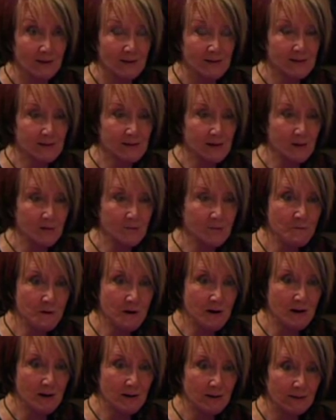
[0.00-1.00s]

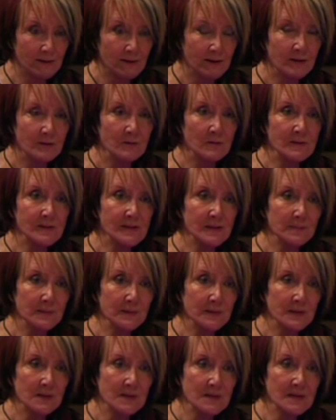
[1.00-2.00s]
So he cooks up a
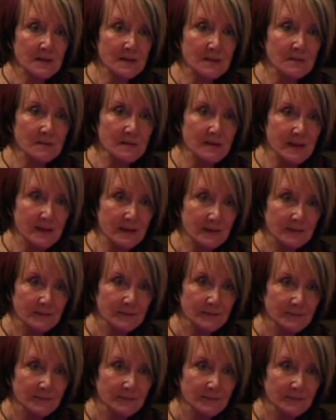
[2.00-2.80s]
little story.